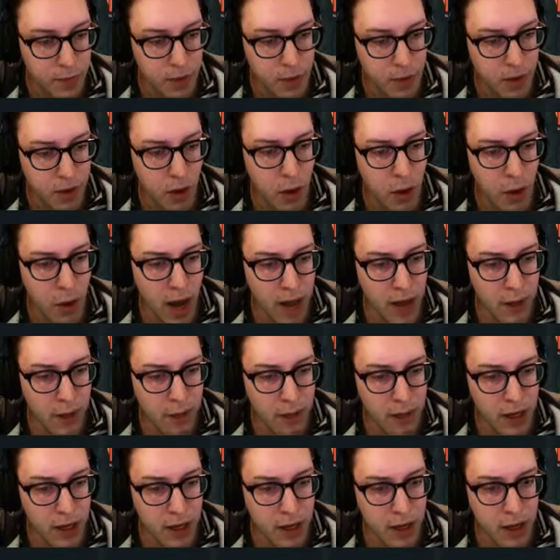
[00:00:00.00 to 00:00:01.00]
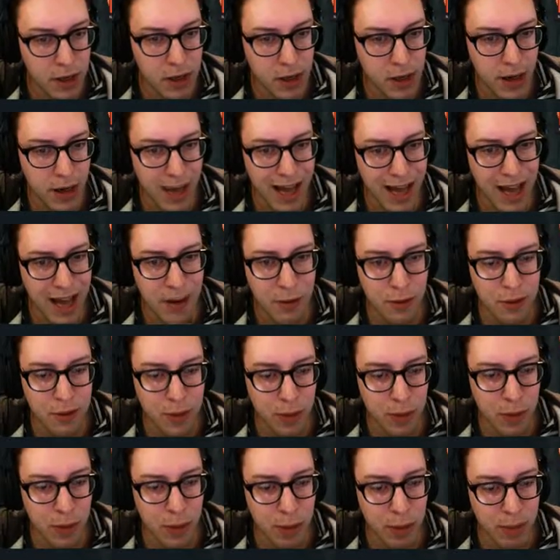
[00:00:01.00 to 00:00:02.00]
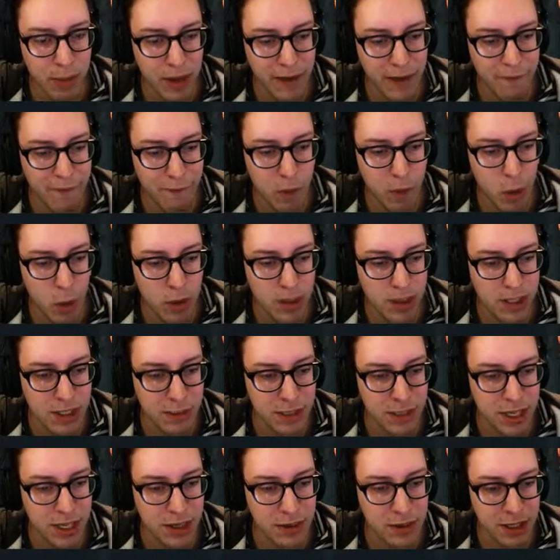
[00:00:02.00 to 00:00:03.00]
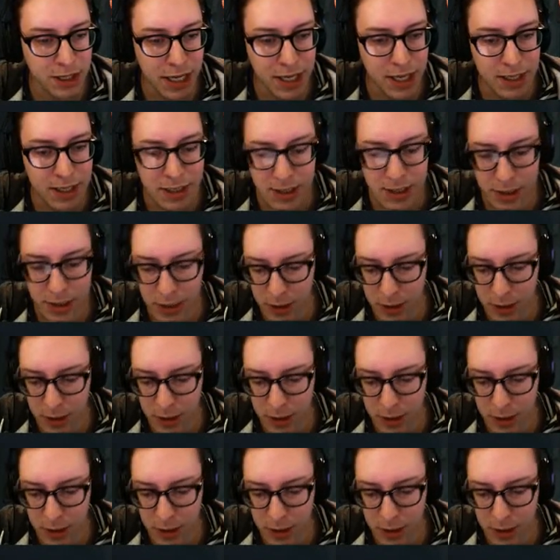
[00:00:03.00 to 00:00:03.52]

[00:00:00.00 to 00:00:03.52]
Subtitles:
Though, I don't think we want to play 4 Simic Guildgates.